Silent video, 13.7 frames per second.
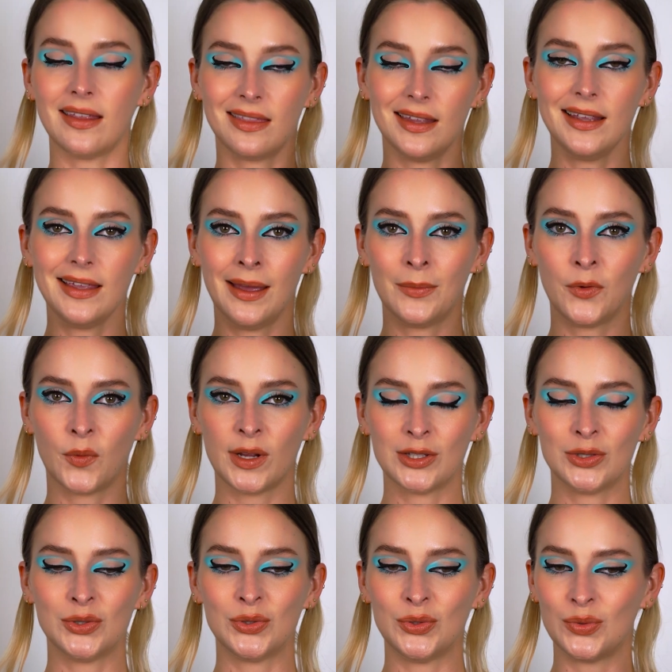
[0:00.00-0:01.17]
I think I'm going
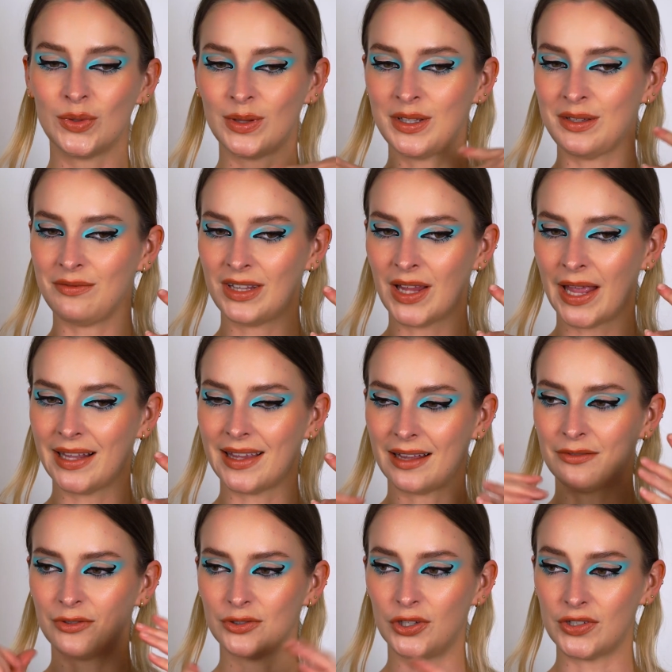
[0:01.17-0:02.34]
to leave it like
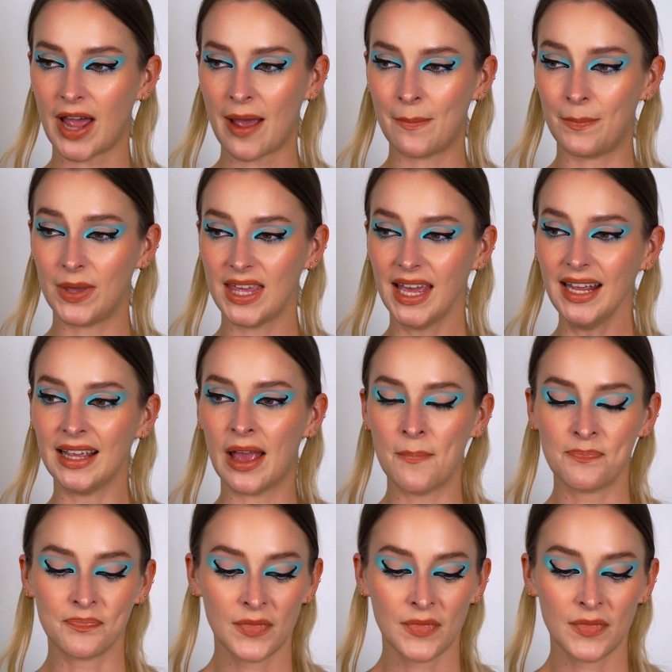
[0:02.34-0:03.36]
that for the time being.